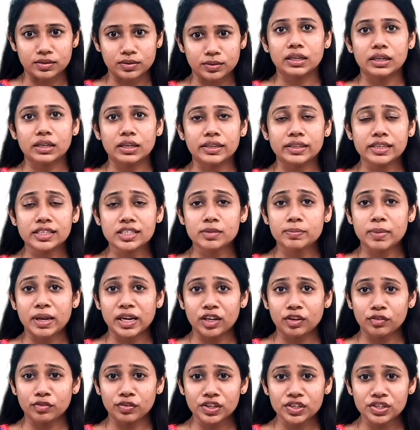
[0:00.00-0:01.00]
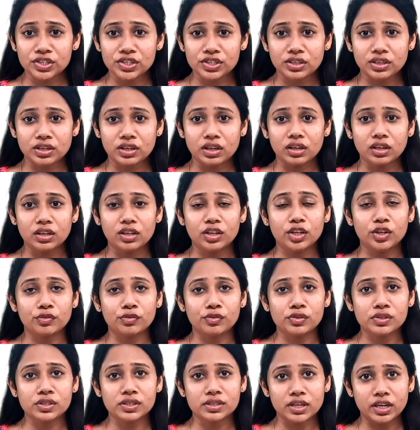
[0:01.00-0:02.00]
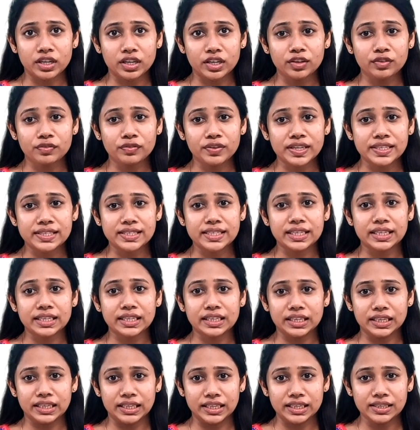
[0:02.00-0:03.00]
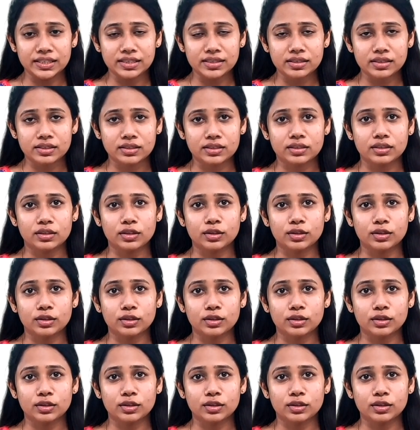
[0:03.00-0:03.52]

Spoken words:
It is beneficial if you study facing east,